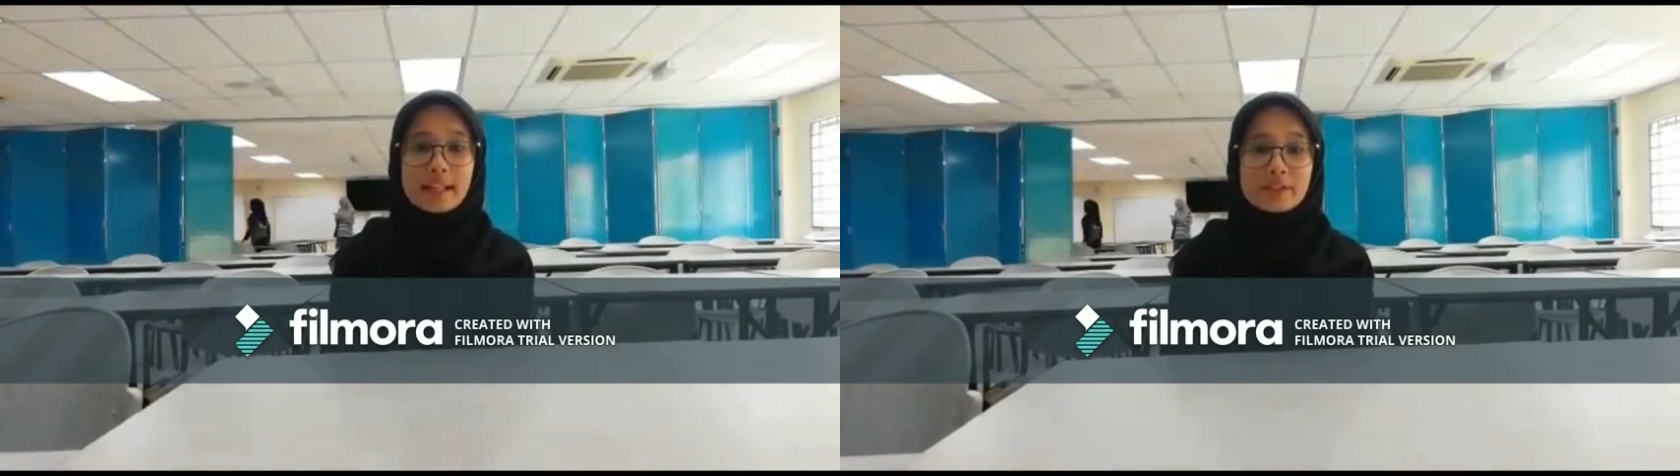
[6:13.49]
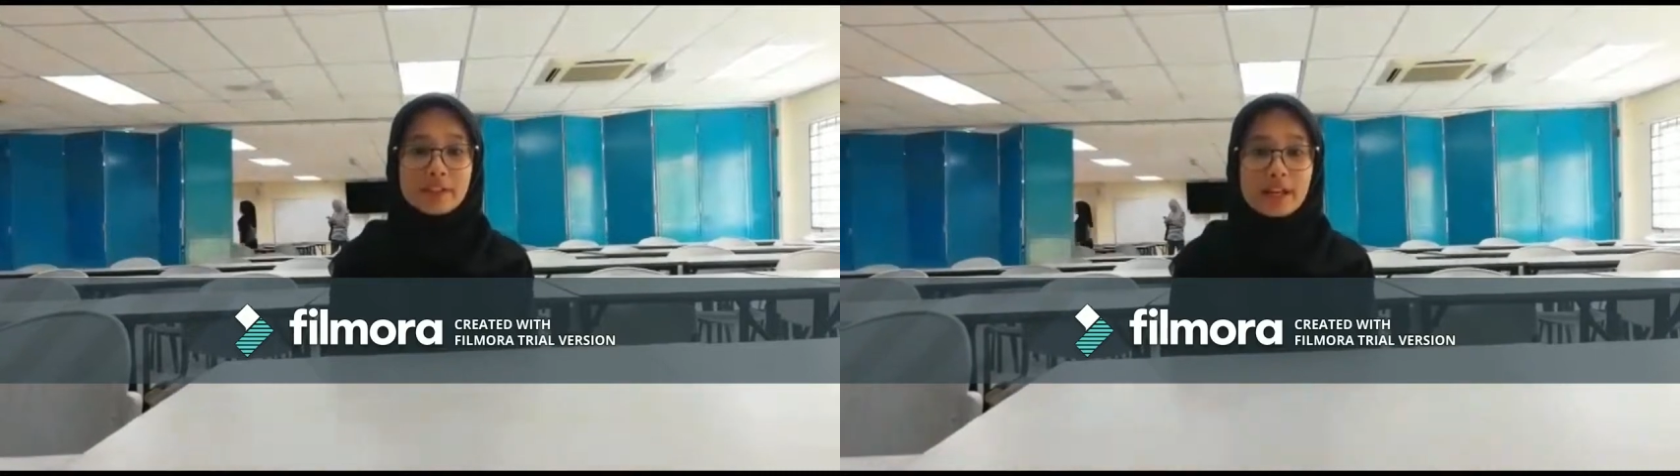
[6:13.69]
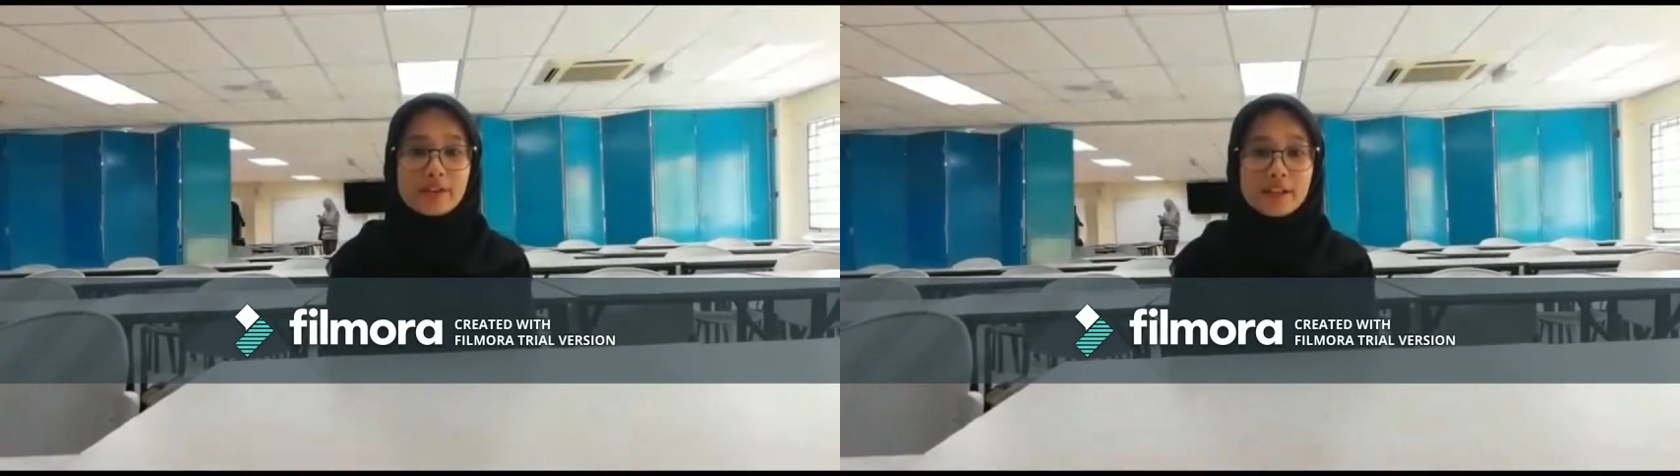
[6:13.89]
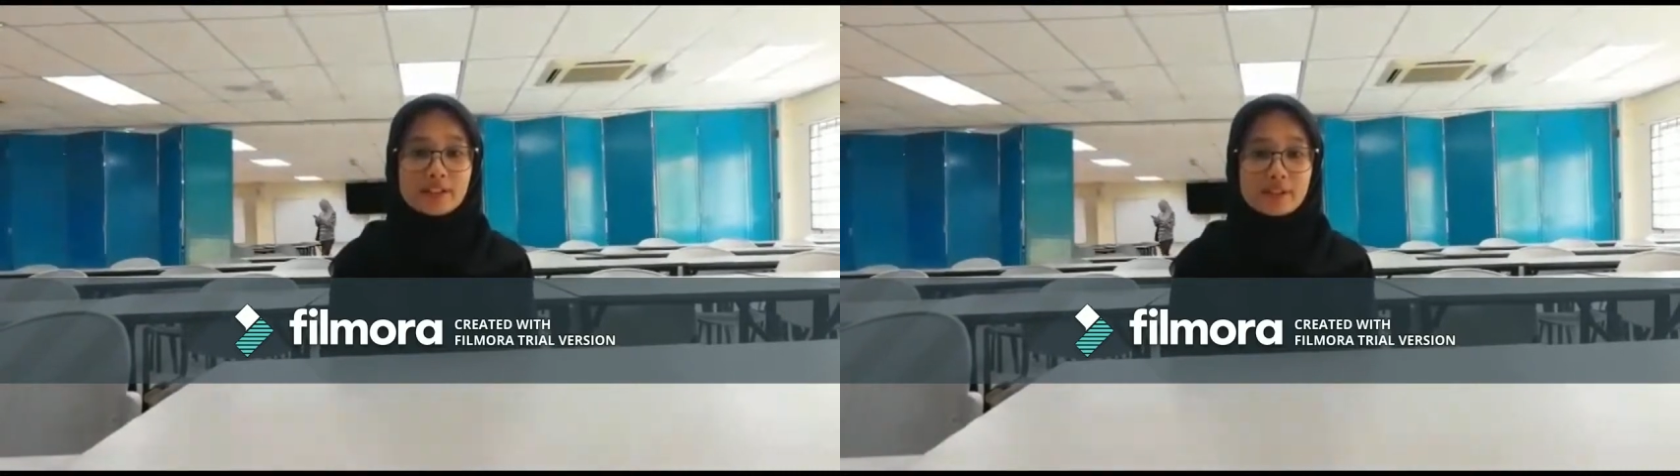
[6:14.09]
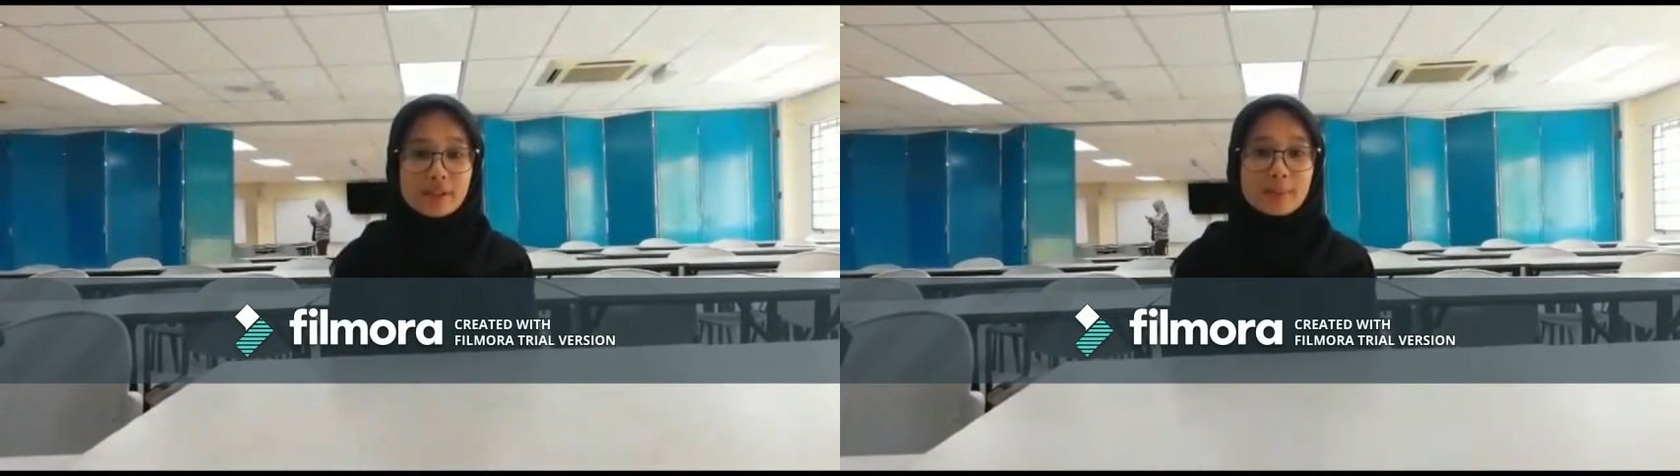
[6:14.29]
ABF
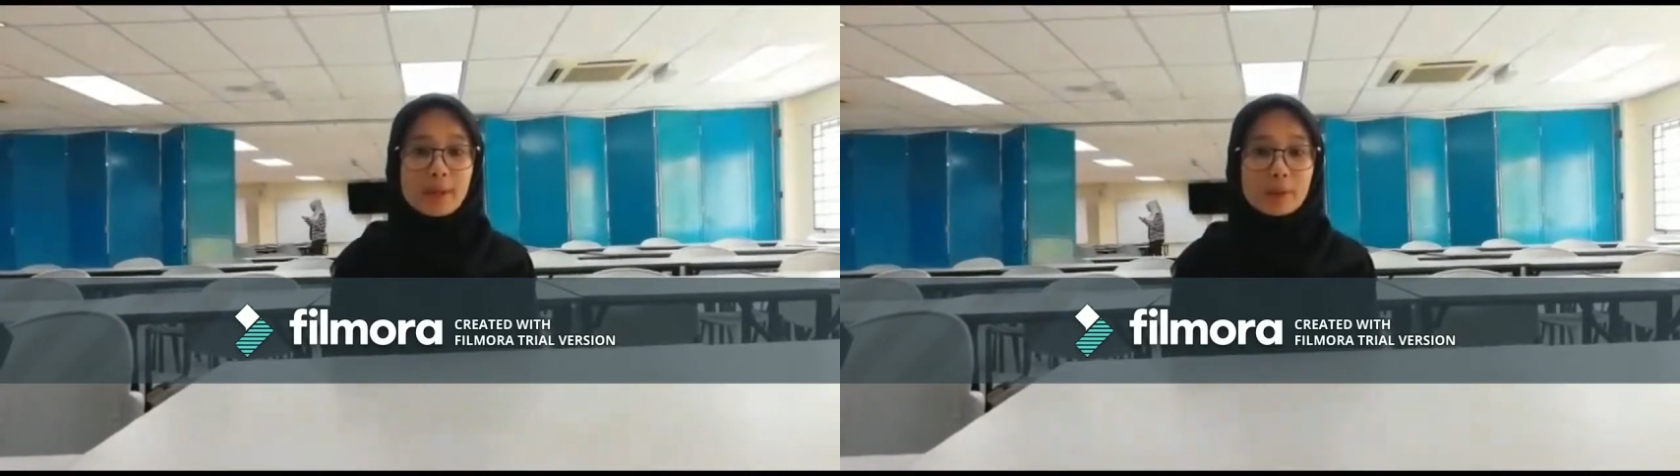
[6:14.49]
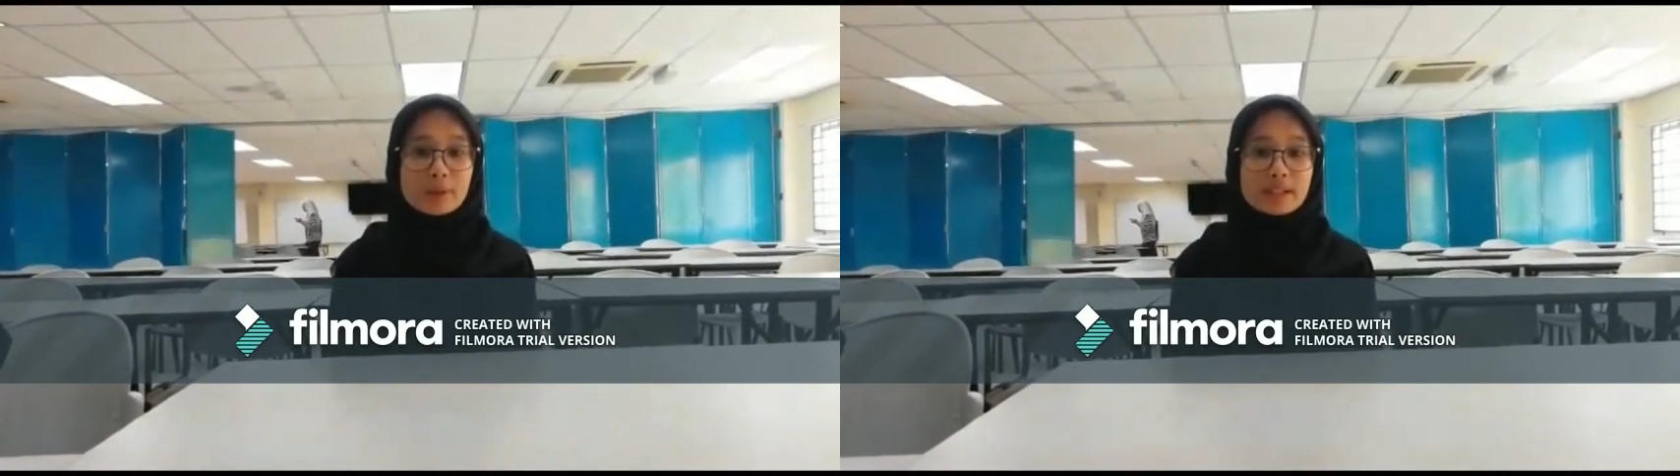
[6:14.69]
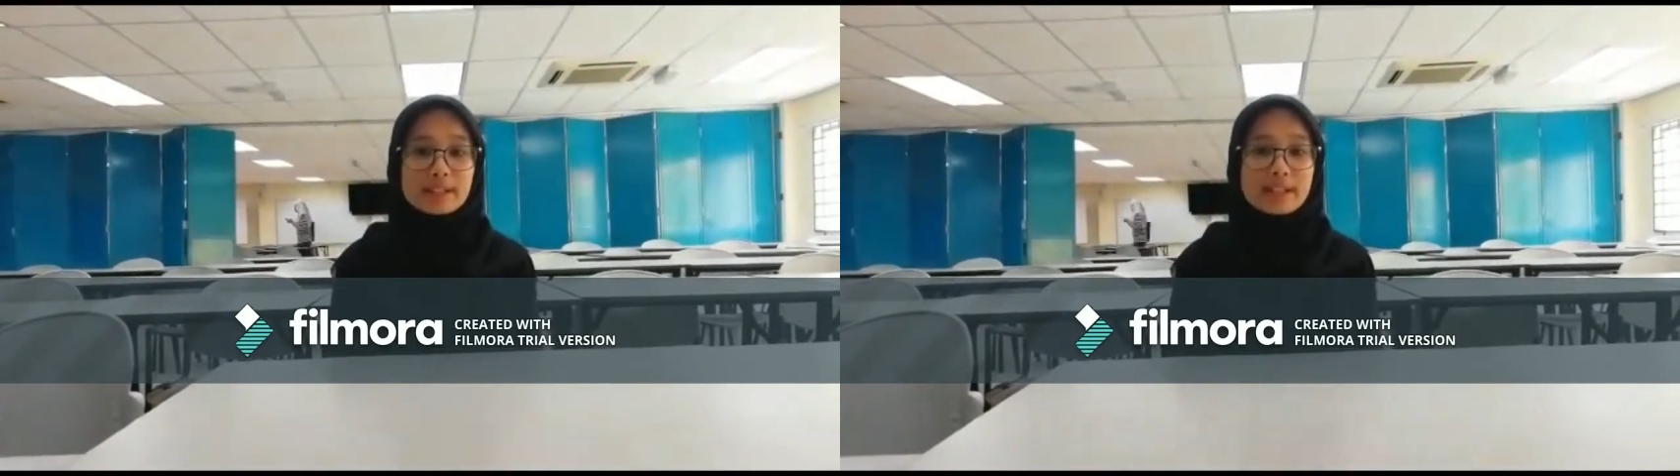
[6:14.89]
Extreme Power